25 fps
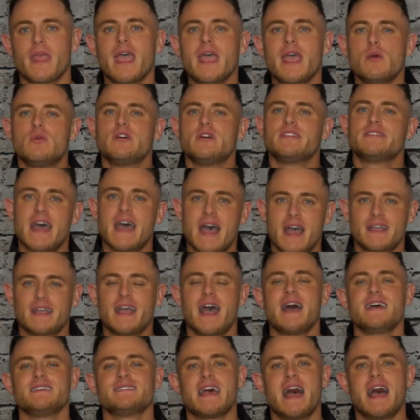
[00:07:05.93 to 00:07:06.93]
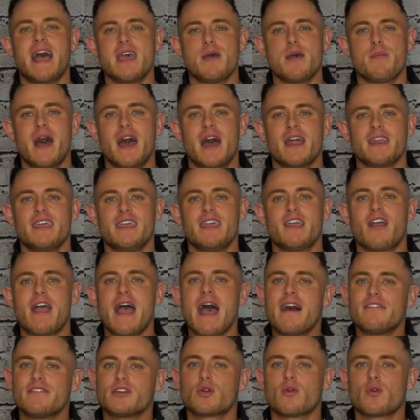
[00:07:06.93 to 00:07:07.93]
And with that, guys, I am out of here.
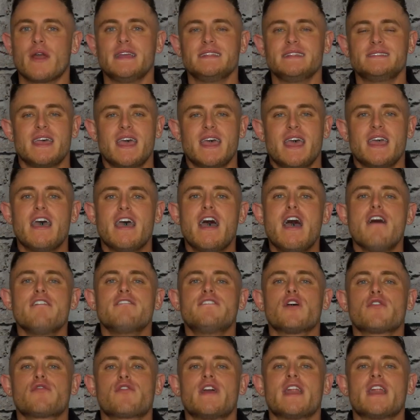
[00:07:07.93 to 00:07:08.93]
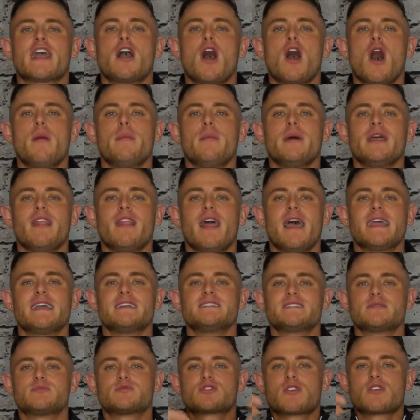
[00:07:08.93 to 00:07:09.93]
Have a great day. Feel free to comment, like,
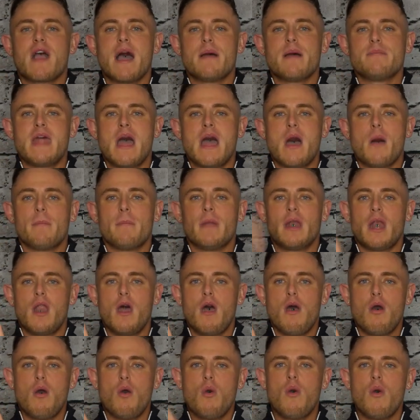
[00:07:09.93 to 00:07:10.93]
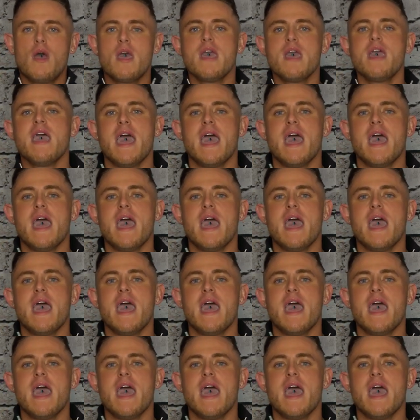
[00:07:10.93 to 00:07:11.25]
and subscribe down below.